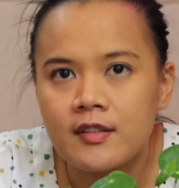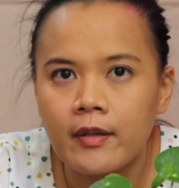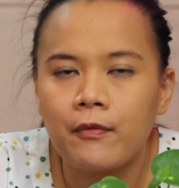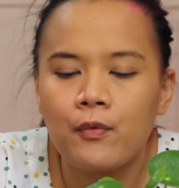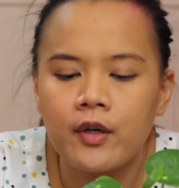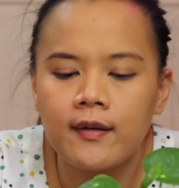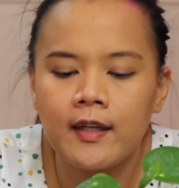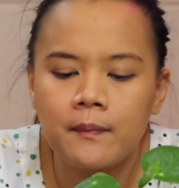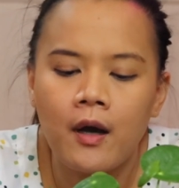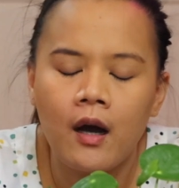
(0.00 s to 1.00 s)

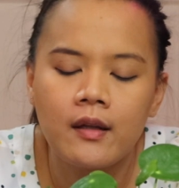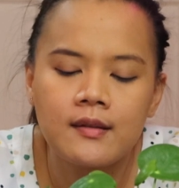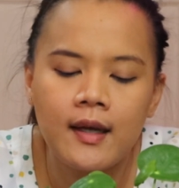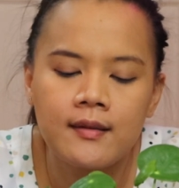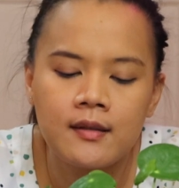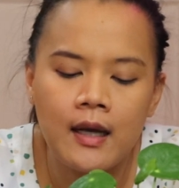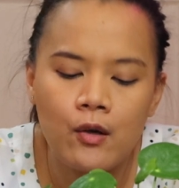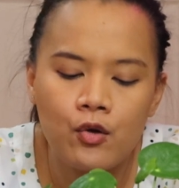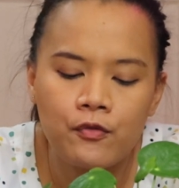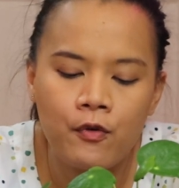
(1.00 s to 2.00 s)
self-watering pot and then I
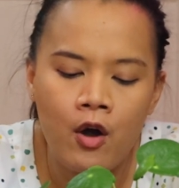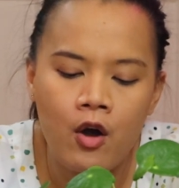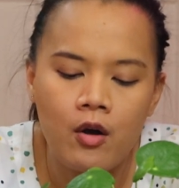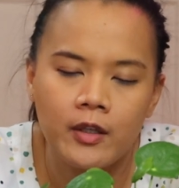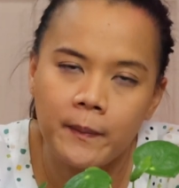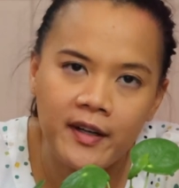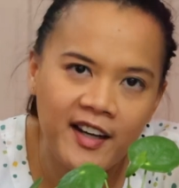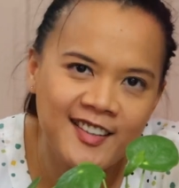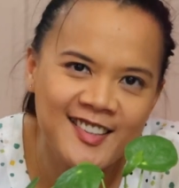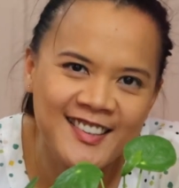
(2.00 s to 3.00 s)
look for the
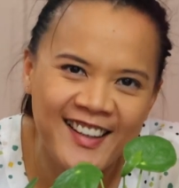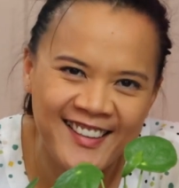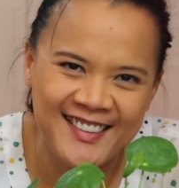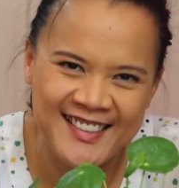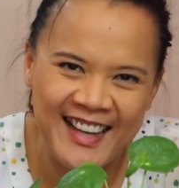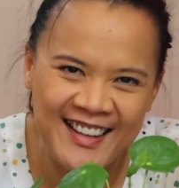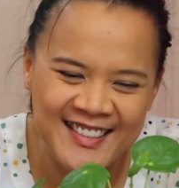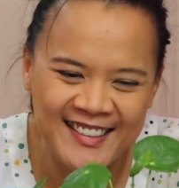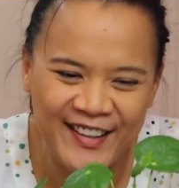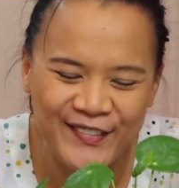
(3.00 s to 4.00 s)
price and the size
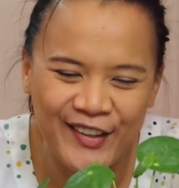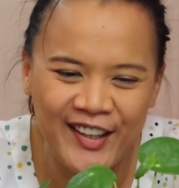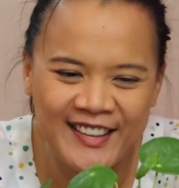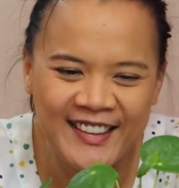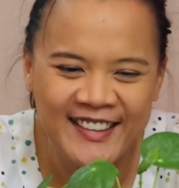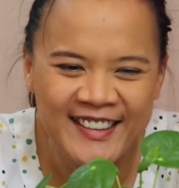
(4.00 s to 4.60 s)
that I want.